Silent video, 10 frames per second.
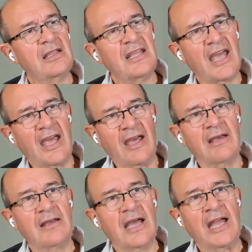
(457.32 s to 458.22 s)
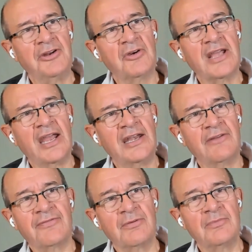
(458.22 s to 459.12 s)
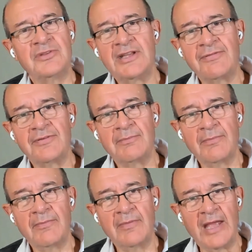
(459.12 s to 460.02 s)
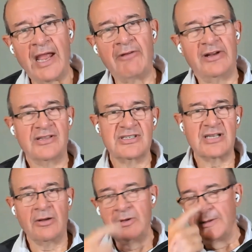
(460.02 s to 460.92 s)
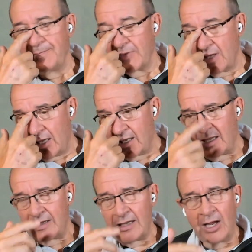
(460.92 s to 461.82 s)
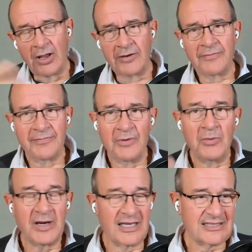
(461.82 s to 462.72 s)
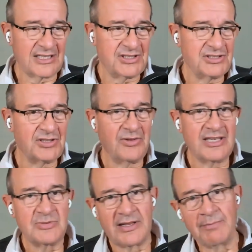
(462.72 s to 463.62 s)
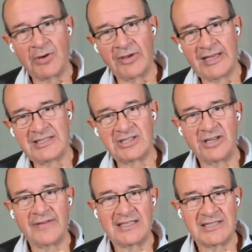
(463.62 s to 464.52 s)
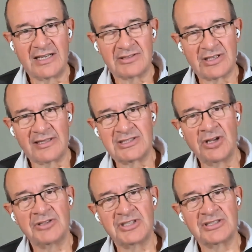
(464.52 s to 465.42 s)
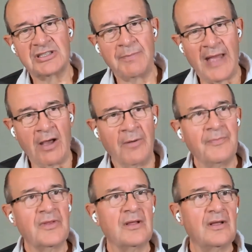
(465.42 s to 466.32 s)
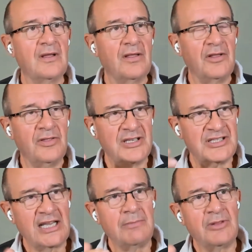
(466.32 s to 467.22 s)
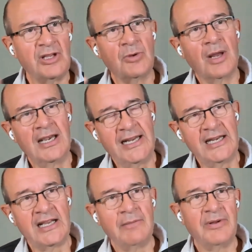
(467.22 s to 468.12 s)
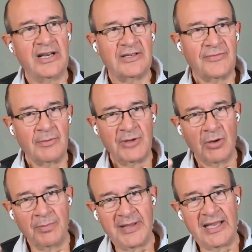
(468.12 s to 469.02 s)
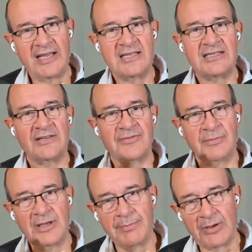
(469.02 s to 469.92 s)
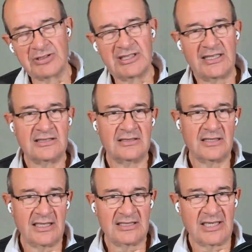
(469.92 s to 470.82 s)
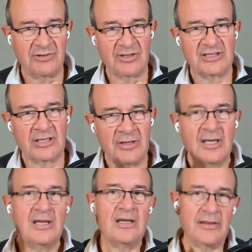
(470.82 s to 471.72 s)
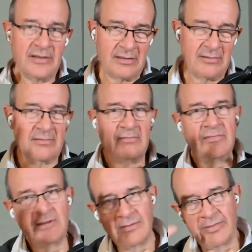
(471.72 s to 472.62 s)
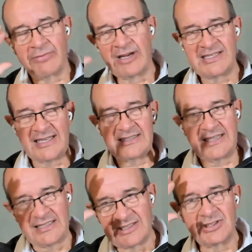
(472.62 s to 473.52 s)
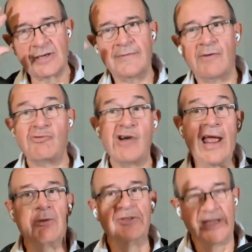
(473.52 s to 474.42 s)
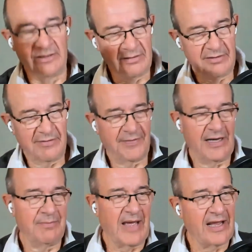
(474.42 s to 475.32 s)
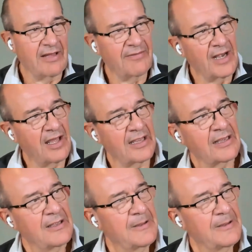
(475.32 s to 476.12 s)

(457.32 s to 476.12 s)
everything. Yeah, yeah. And you're getting it from different areas. So uh, a lot of organizations do this with employee surveys now. So it's not just about the team that you are leading, but it's from your peers, it's from your bosses, et cetera. So the, the three sixty is a sort of a rounded feedback, if you like.